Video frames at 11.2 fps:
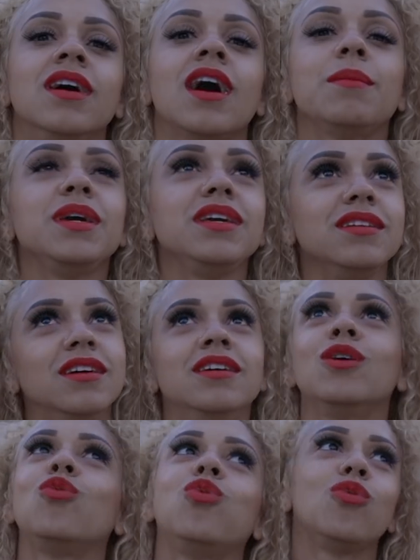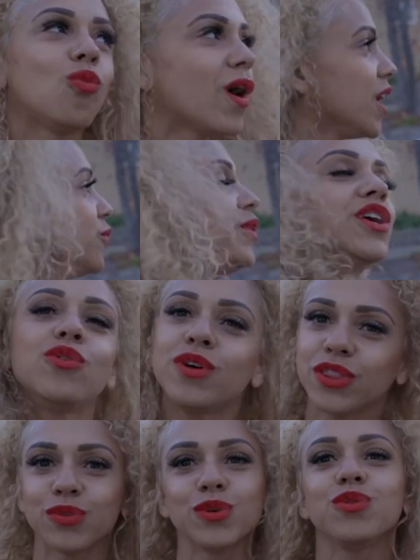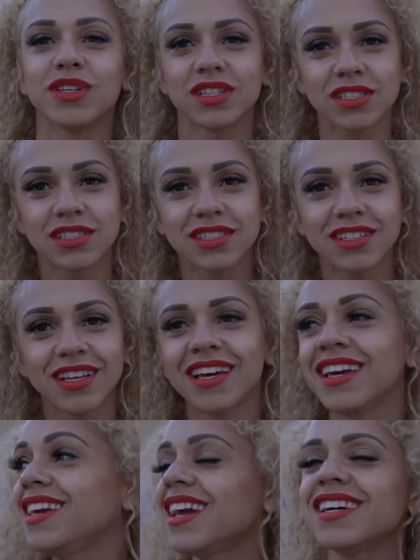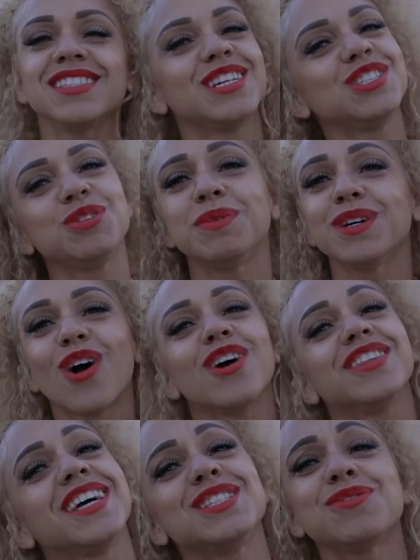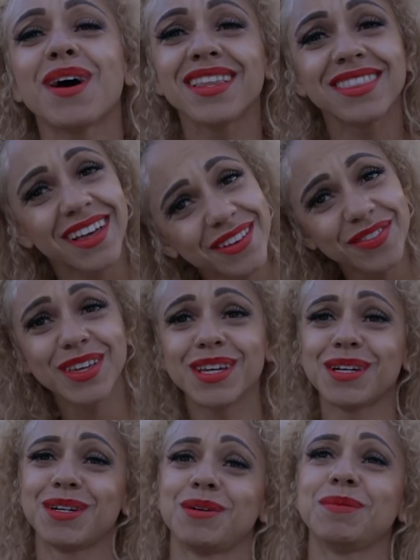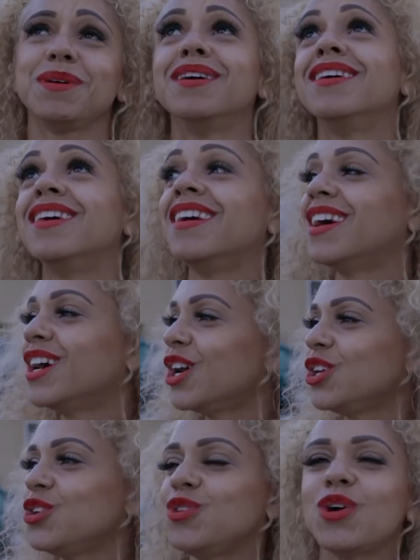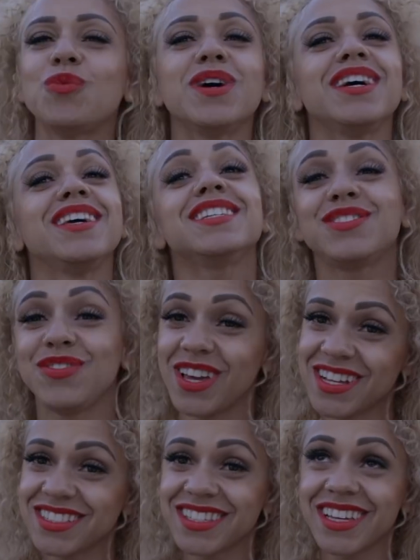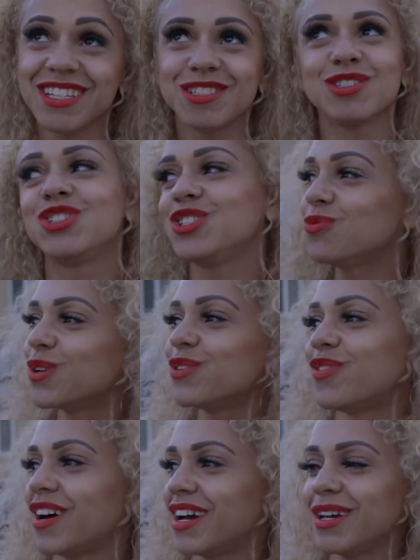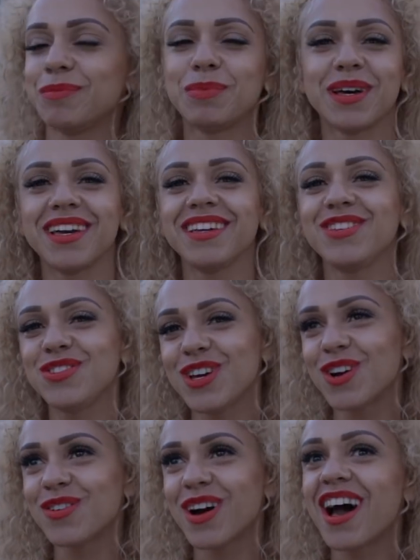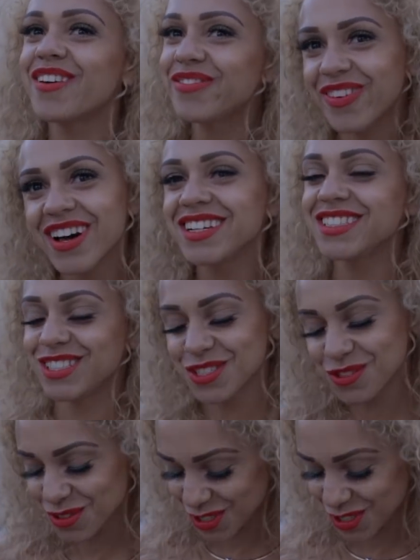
I mean, why are we going through this? He has such a big heart. That's why I love him. You know what? His fiance, she real fine. But, you know, I'm fine too.